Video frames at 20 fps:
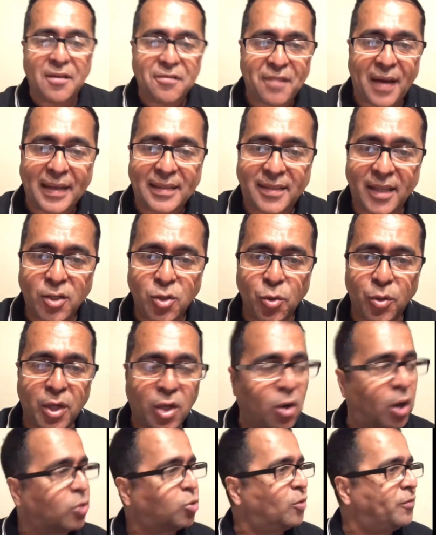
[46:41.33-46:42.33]
I fight in
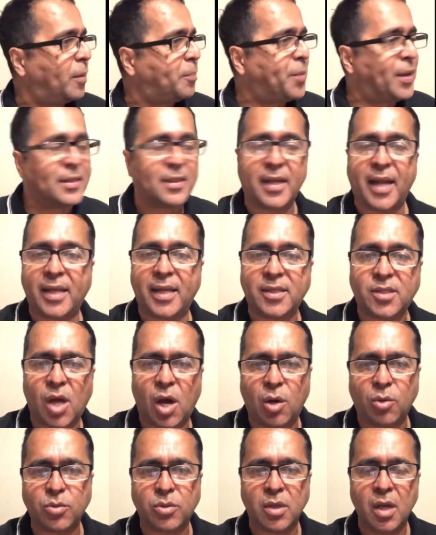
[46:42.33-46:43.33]
UD court over President's
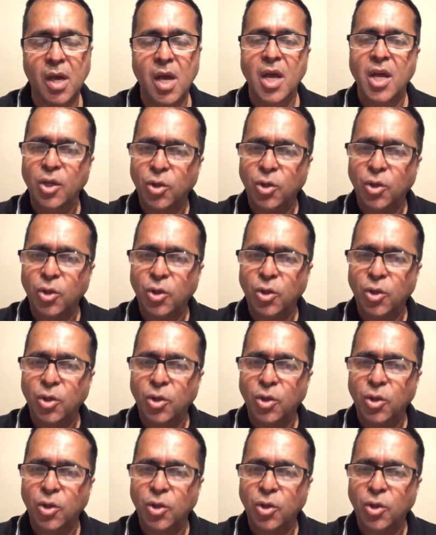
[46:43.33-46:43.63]
house.